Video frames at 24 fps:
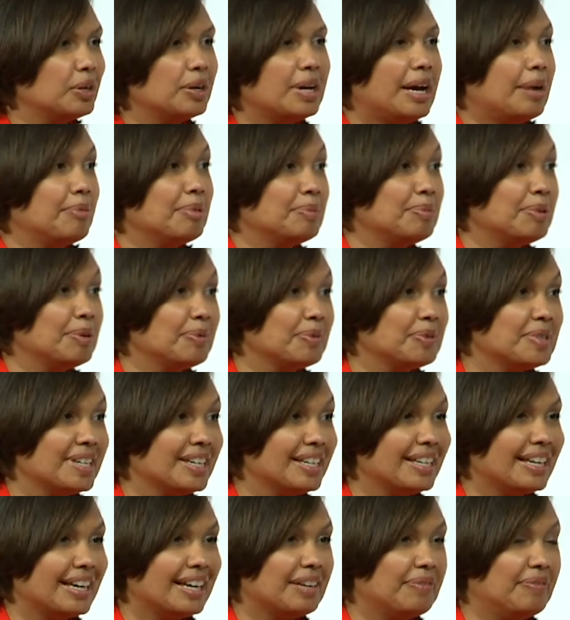how many people
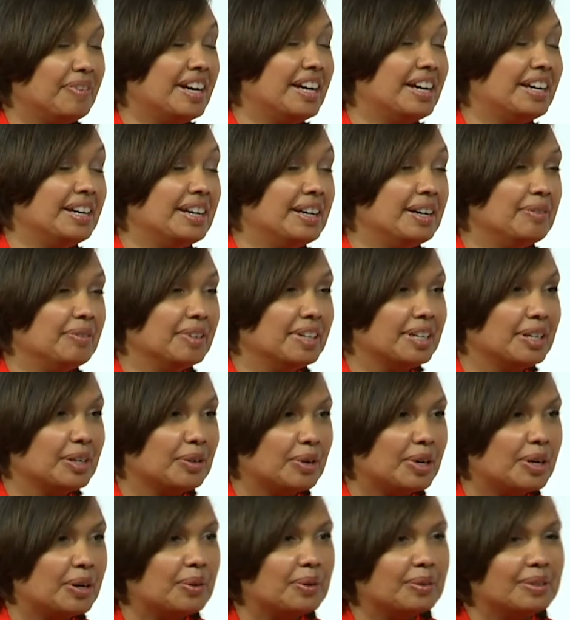said that? If I ever get
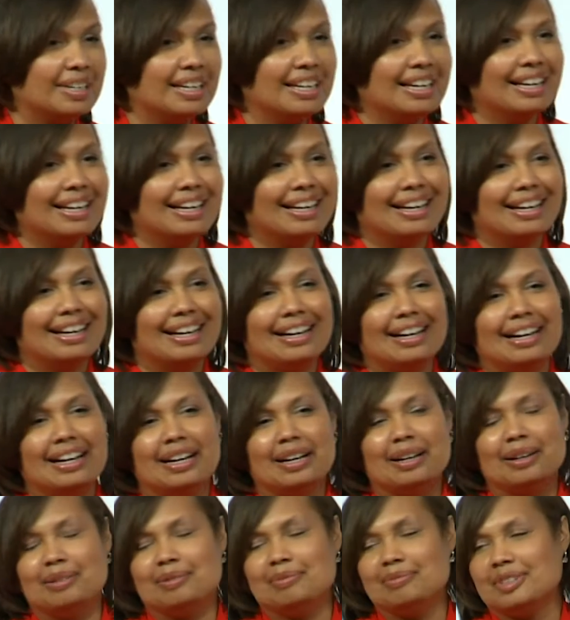grown,
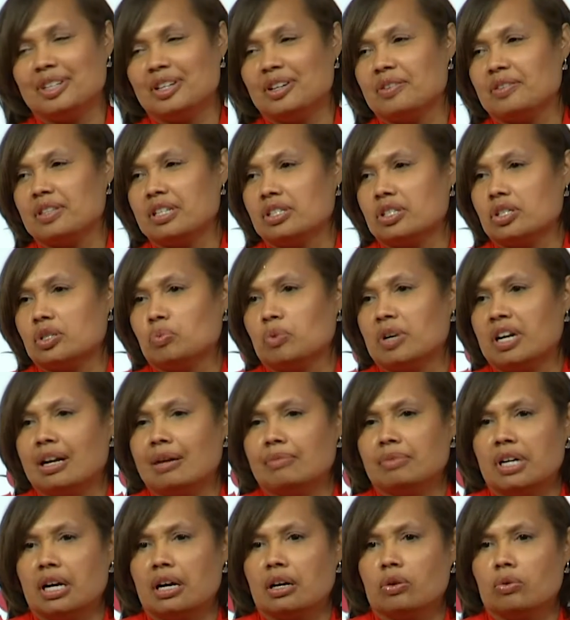this is what
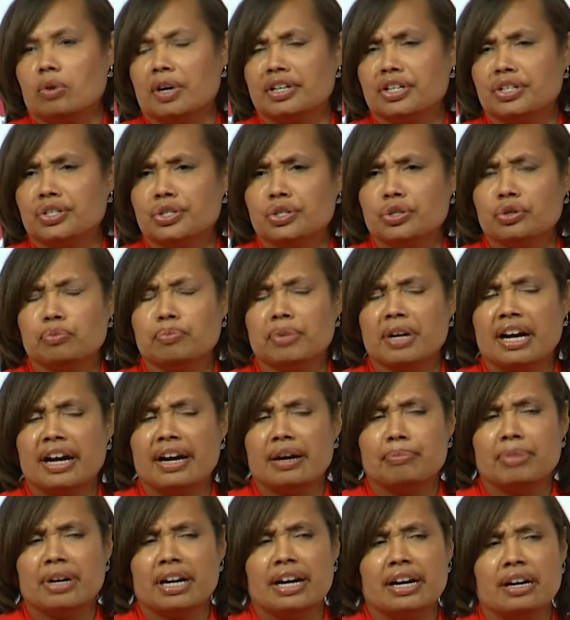I'm not going to do.
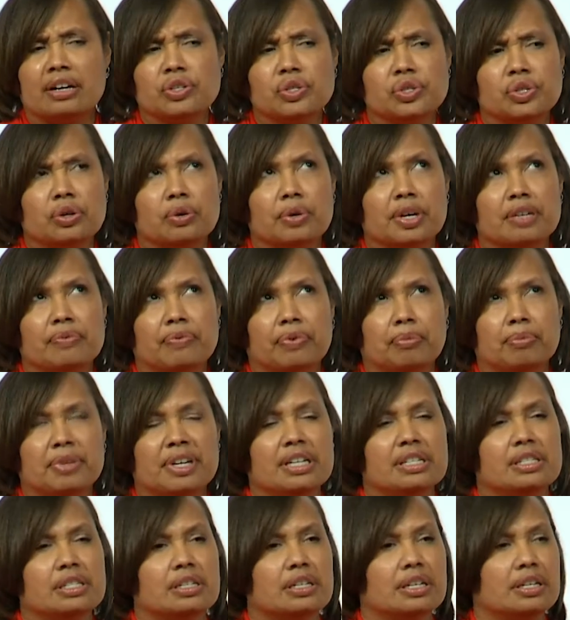But for
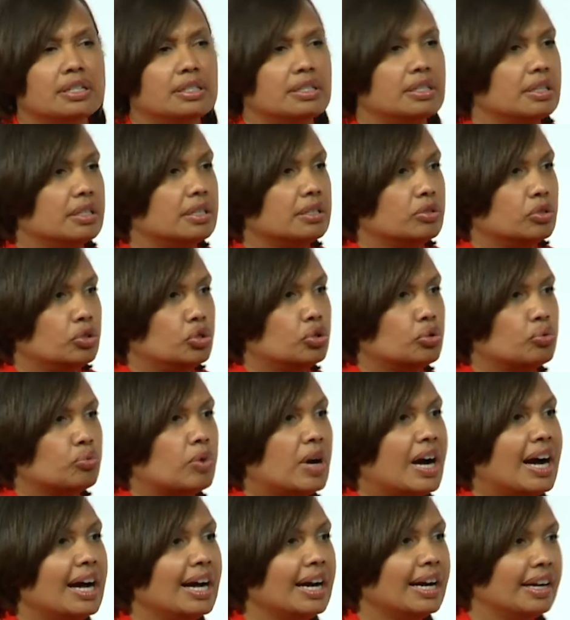me, it's a
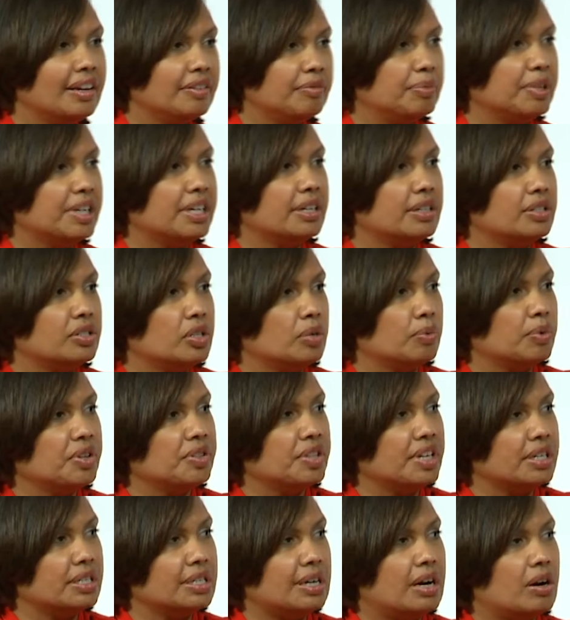drive, because there were
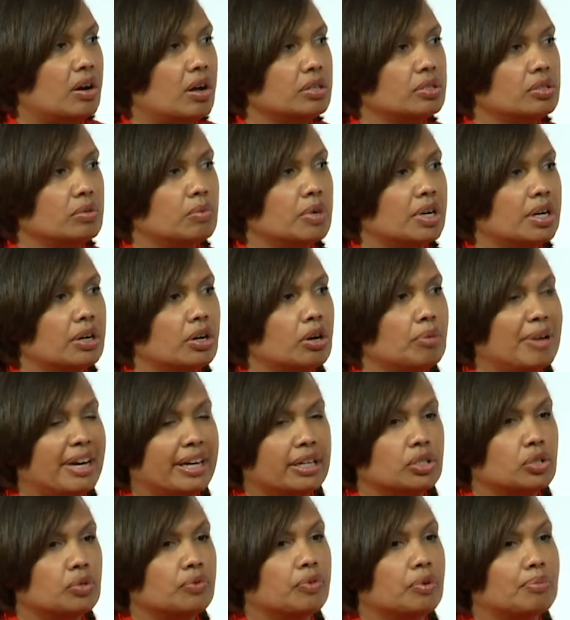things I also wanted to go
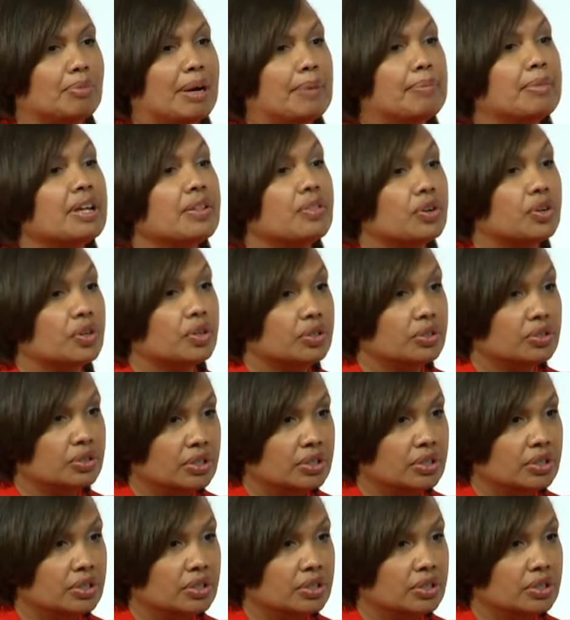back and do for my mother.